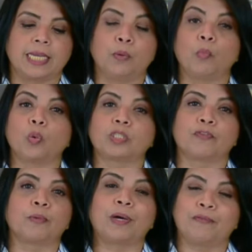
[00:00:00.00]
in water
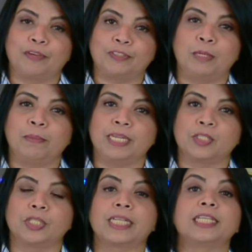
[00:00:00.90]
for about 15
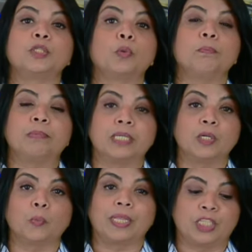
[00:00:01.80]
minutes so that they don't
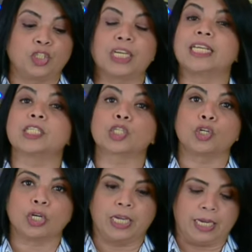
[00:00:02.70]
burn when the chicken is
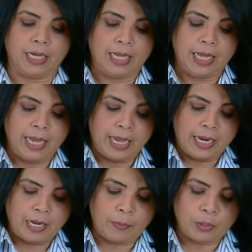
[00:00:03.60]
cooking.
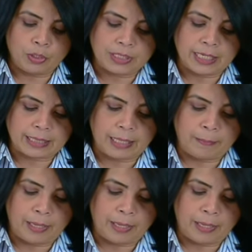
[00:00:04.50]
Now we're going to take them